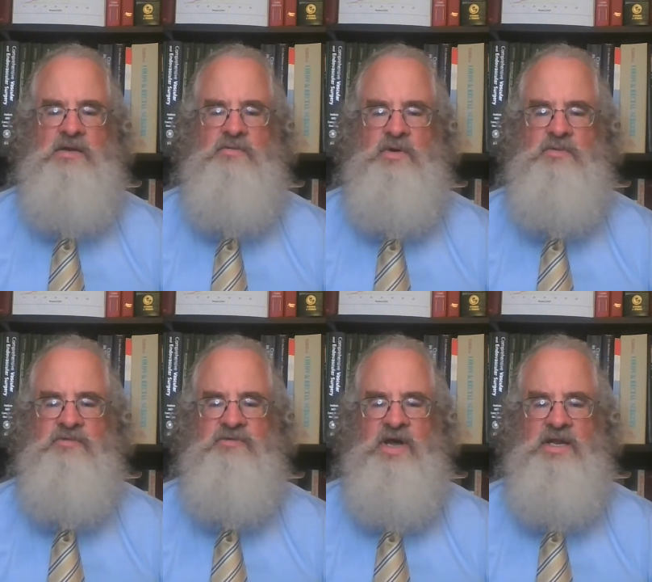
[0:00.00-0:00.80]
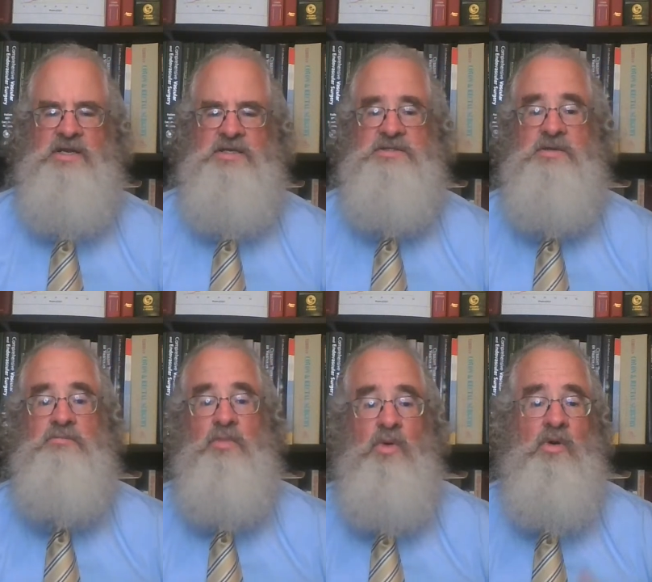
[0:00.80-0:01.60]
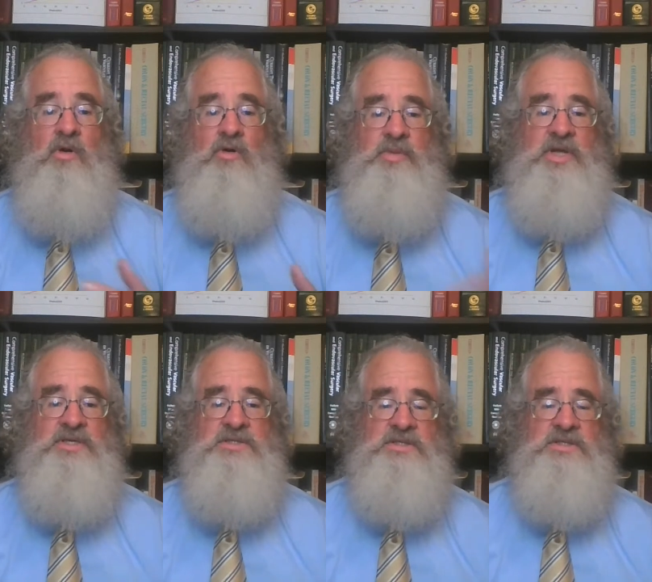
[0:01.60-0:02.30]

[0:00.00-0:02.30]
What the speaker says: And what we find is the more obese